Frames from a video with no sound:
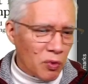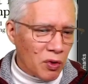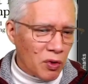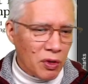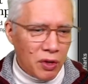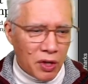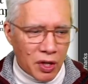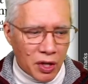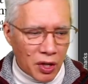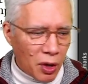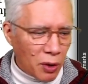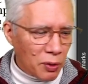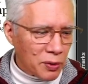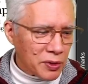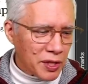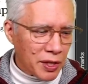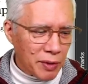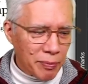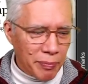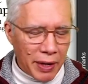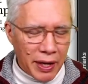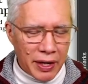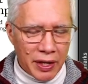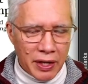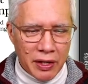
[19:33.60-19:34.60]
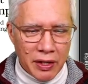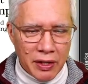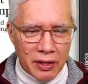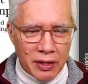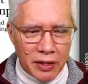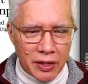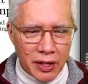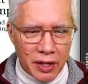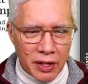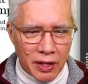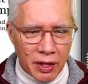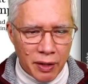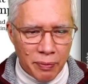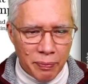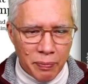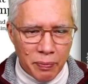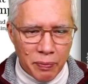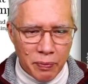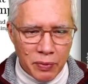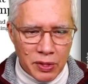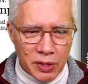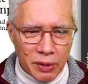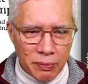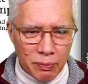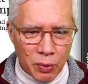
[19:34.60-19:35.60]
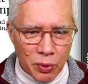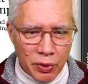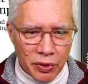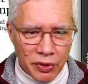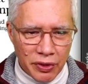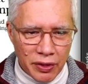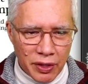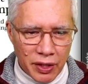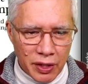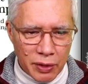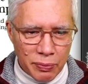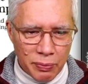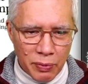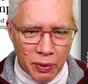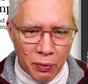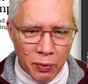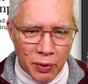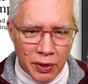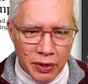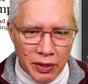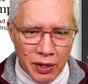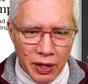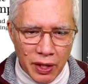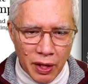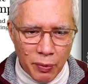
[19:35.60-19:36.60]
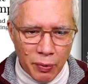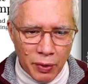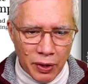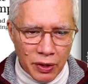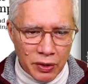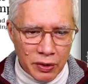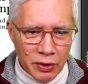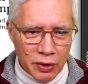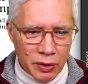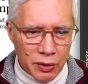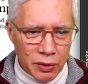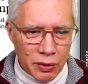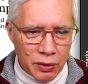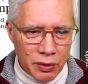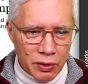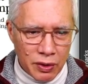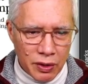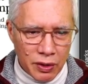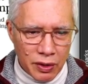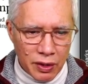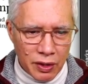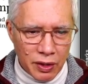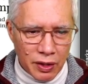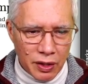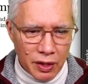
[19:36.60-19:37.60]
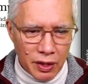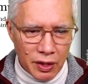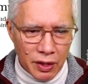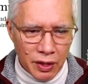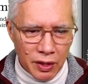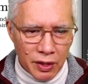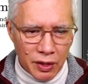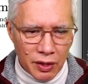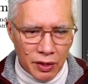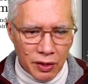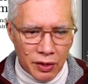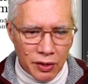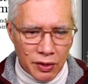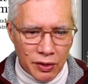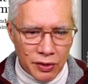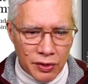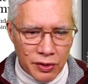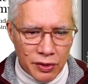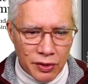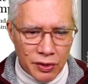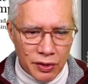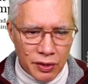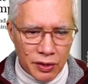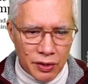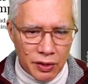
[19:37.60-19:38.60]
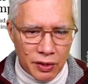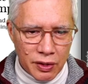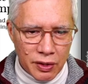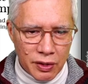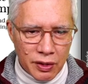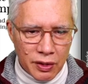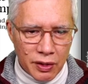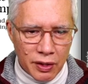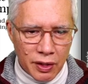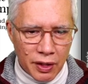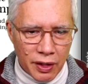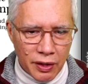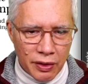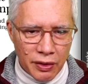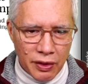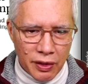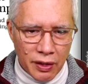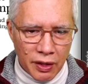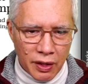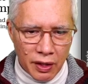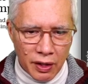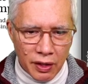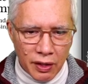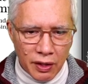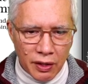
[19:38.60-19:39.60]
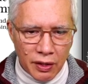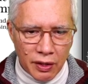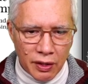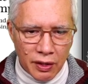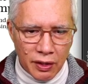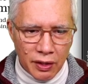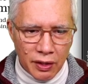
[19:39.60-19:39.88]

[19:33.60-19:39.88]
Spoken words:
can always come back and clean up some more things. But one thing I want to do is, I think,